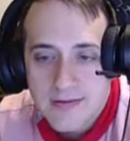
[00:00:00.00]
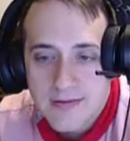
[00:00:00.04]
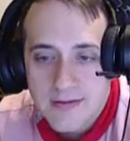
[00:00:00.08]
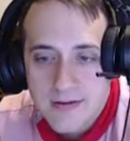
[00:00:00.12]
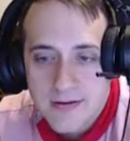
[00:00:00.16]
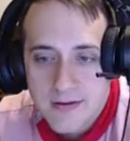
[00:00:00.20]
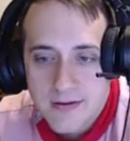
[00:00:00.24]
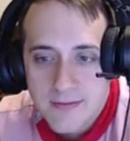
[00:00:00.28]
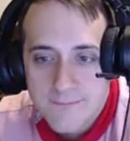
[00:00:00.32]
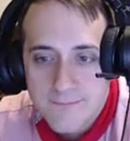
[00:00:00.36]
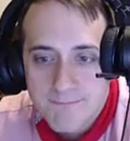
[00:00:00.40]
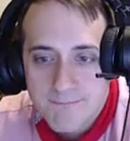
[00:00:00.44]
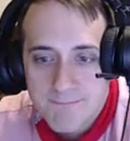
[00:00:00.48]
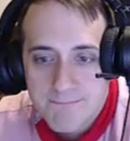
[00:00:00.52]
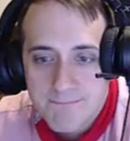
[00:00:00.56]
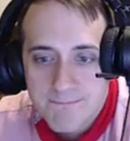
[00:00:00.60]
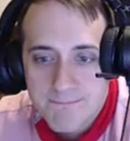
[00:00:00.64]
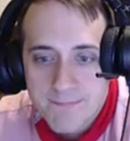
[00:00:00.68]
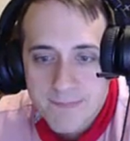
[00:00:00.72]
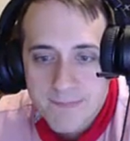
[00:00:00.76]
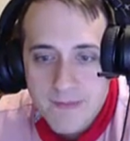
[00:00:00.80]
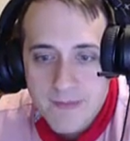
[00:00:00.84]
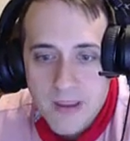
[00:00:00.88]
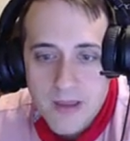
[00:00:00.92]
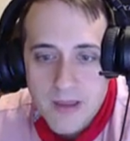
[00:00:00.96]
And
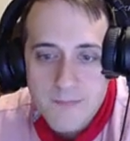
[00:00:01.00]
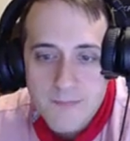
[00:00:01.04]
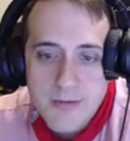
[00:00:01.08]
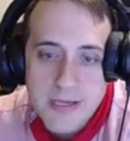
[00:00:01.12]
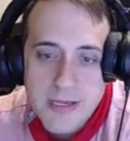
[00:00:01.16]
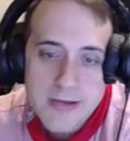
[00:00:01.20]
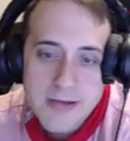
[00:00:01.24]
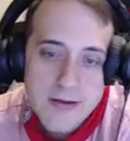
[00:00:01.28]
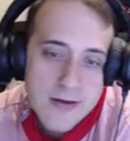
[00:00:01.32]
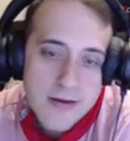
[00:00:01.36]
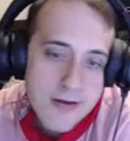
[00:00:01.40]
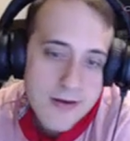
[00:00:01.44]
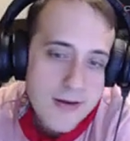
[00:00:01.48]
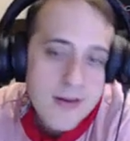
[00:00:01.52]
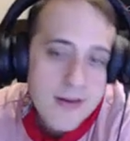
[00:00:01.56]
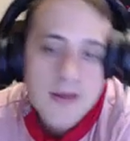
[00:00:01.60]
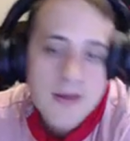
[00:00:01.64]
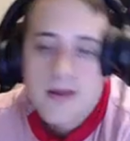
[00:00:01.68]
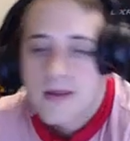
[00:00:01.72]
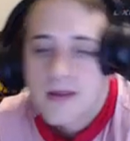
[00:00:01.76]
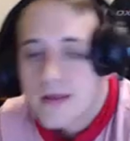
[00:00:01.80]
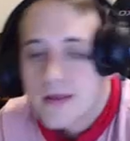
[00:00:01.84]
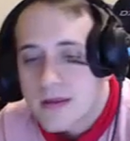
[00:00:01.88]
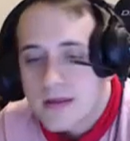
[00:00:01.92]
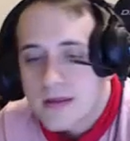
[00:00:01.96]
I mean,
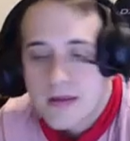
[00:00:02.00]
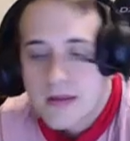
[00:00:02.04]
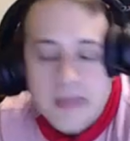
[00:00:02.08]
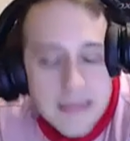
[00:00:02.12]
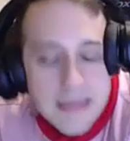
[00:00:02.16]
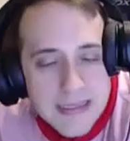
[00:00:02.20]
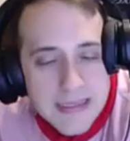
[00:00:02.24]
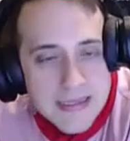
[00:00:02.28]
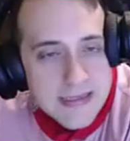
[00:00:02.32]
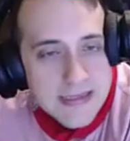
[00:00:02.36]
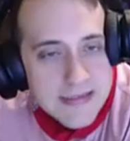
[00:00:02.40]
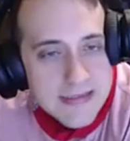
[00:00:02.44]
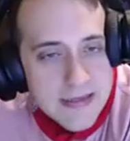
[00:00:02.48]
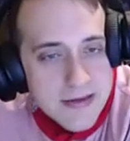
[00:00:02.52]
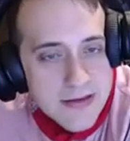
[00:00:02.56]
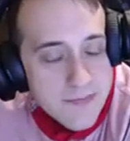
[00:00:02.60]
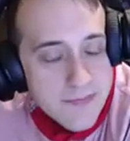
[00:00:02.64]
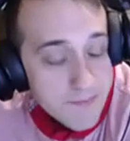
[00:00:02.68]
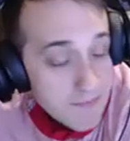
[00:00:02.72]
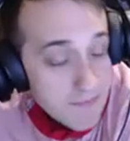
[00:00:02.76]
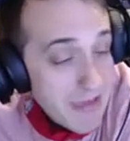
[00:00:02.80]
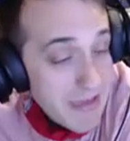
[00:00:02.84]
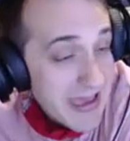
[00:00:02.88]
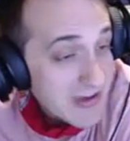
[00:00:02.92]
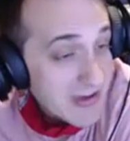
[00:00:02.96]

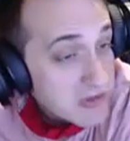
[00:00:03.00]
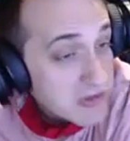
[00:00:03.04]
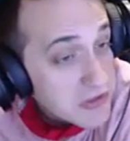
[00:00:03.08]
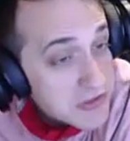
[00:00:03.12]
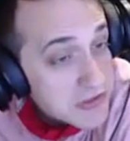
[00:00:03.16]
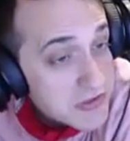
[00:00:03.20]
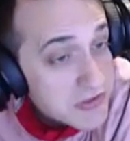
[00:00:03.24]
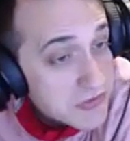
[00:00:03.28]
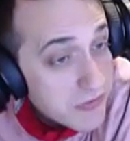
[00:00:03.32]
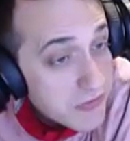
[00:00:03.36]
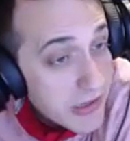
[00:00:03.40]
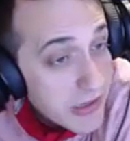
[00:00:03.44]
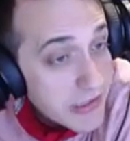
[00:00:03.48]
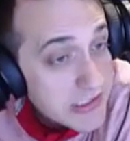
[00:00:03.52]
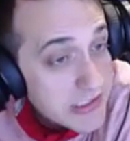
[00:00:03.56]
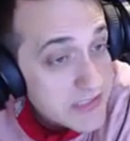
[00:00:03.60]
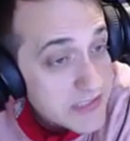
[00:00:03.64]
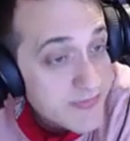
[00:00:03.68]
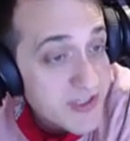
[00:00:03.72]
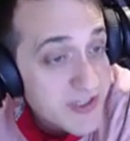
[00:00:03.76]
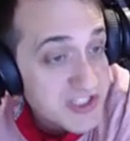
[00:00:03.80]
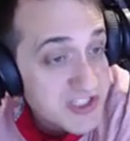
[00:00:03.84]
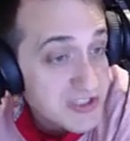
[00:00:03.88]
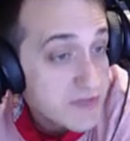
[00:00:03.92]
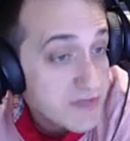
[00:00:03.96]
it matters,
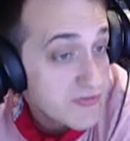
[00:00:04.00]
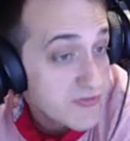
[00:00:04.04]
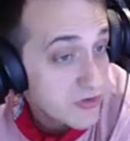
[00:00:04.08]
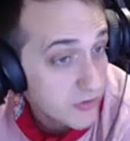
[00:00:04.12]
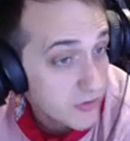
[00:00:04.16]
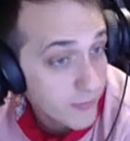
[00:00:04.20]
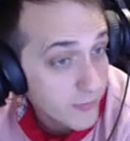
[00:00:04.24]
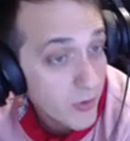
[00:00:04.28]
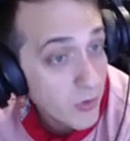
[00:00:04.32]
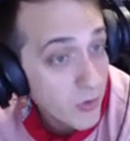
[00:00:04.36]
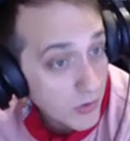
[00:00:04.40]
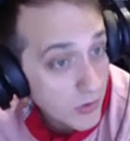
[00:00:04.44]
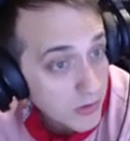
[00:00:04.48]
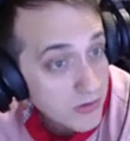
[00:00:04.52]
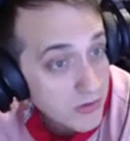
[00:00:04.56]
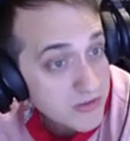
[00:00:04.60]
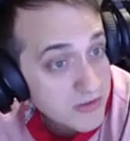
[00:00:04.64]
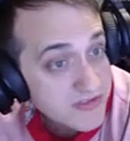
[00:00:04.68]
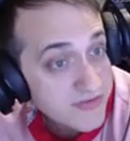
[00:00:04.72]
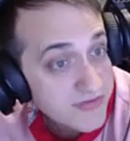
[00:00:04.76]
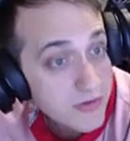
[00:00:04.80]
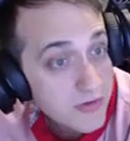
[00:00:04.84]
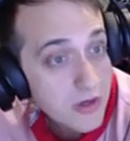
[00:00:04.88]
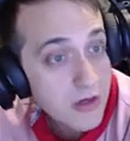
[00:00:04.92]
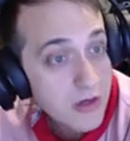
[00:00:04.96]
right? Especially if your opponent
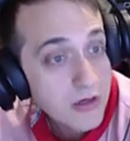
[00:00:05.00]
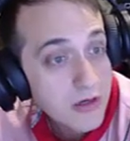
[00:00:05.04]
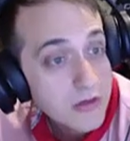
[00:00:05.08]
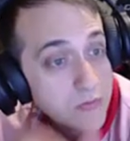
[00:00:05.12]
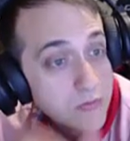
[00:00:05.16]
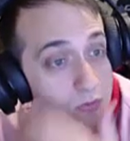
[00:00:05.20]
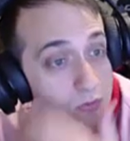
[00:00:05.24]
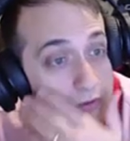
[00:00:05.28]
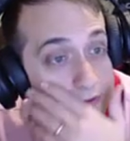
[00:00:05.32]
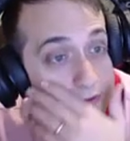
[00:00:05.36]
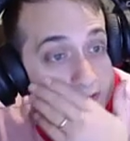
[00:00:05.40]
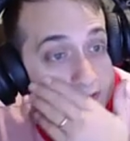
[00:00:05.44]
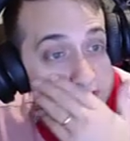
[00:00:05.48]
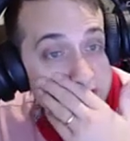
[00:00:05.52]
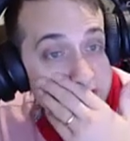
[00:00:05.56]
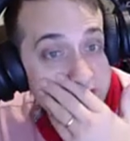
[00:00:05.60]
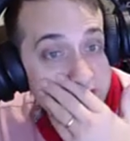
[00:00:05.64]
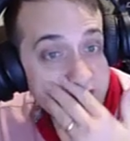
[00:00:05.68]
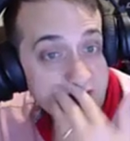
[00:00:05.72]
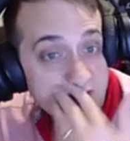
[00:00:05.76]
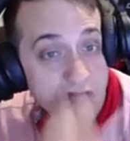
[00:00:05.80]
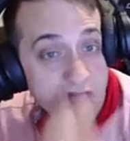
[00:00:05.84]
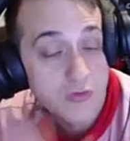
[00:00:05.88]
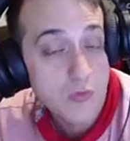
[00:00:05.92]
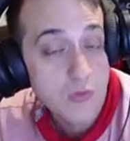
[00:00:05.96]
goes for Haunted Woods,
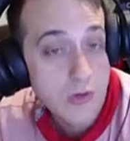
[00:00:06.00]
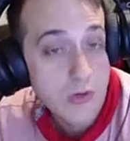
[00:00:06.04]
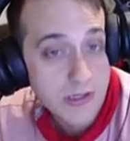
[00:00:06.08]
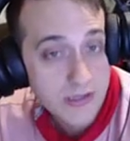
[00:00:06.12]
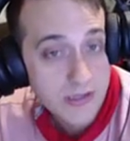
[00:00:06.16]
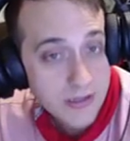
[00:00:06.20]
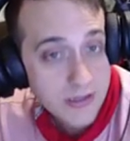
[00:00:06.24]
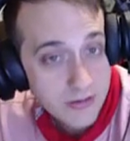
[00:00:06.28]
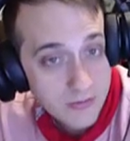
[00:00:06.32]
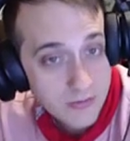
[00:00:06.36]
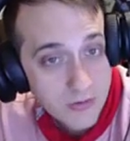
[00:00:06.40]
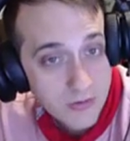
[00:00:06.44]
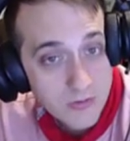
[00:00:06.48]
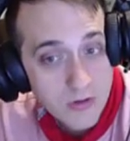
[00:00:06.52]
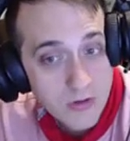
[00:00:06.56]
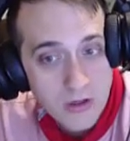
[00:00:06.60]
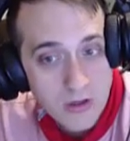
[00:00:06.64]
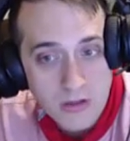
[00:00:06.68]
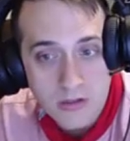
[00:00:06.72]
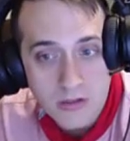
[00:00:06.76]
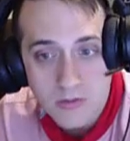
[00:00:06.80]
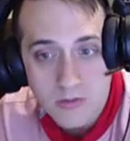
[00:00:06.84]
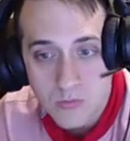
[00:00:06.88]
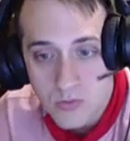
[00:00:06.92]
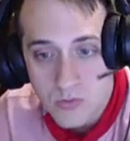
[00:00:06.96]
then you do want to get your own
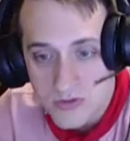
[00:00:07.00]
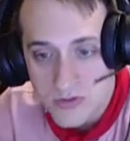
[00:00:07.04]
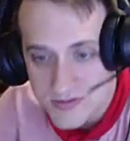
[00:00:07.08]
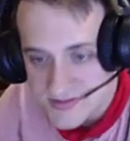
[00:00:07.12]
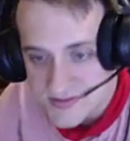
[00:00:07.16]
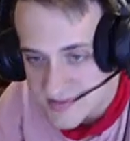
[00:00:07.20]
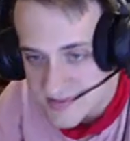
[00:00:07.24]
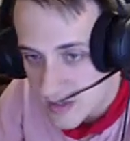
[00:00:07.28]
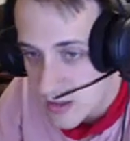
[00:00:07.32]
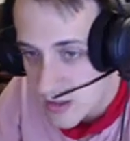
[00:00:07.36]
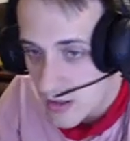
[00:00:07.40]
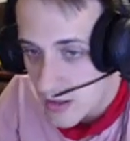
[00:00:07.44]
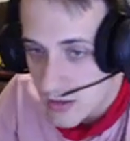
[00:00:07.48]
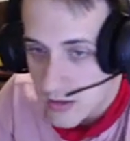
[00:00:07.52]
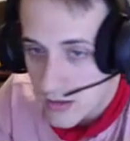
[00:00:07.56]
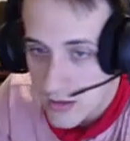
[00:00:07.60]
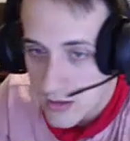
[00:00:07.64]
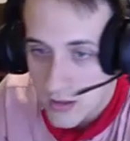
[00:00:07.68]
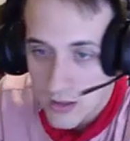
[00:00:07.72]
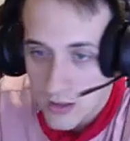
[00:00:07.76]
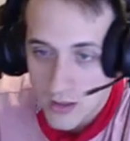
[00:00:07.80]
Haunted Woods.